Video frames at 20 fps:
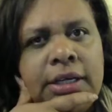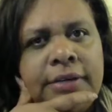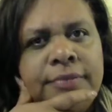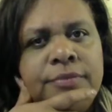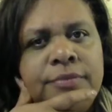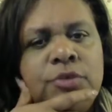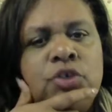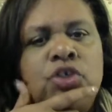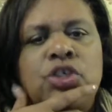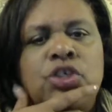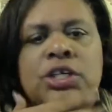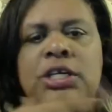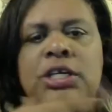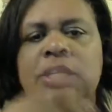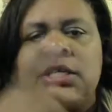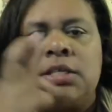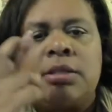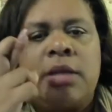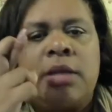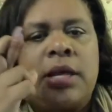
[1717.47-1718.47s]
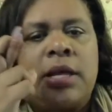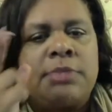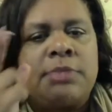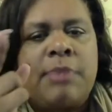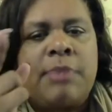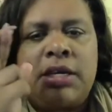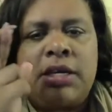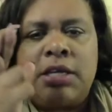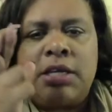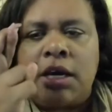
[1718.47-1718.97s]
dearly.
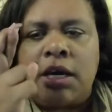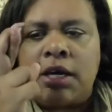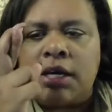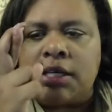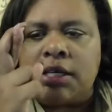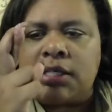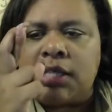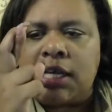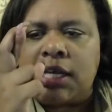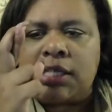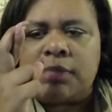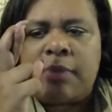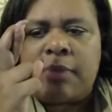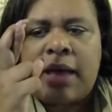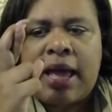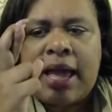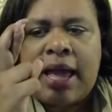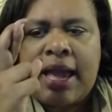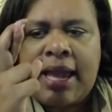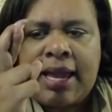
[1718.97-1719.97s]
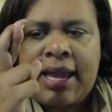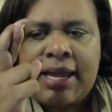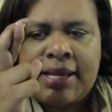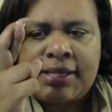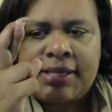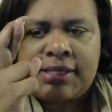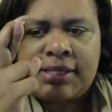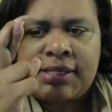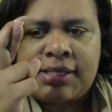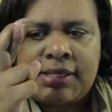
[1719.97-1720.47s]
That's my youngest. That's my
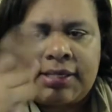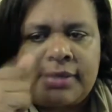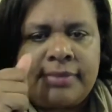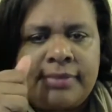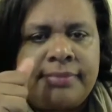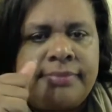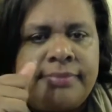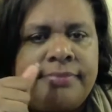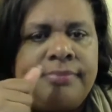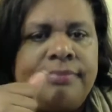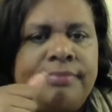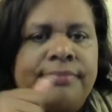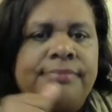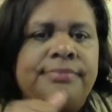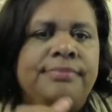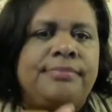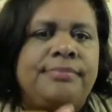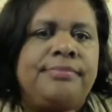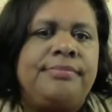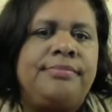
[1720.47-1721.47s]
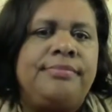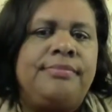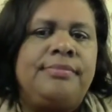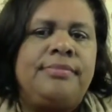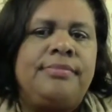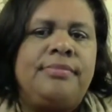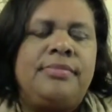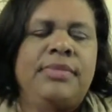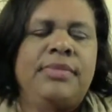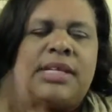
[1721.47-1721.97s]
ace.
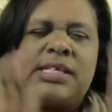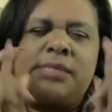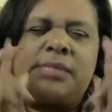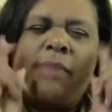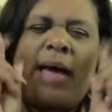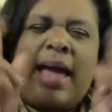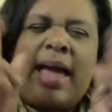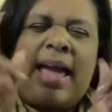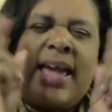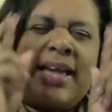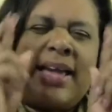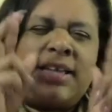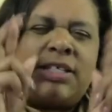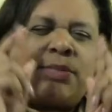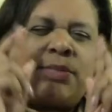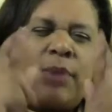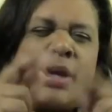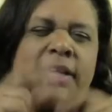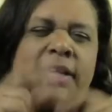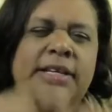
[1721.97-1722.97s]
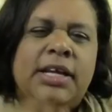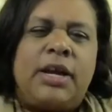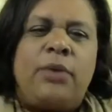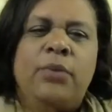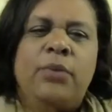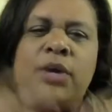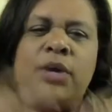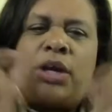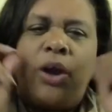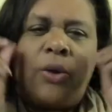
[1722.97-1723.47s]
That's my ace right
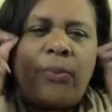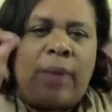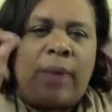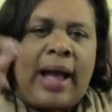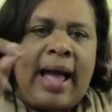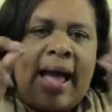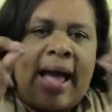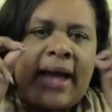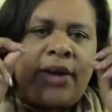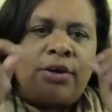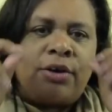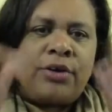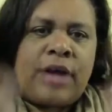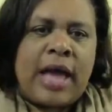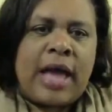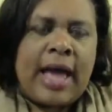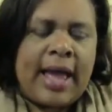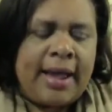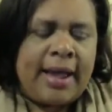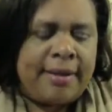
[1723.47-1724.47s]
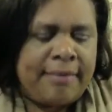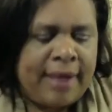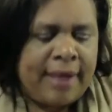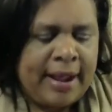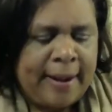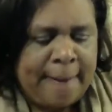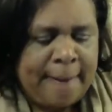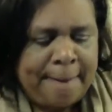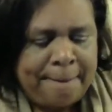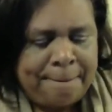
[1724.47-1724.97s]
there. We are ride or die,
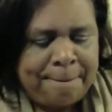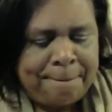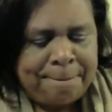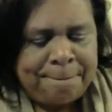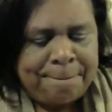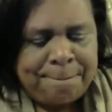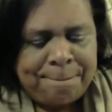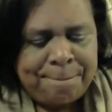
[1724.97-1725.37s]
right?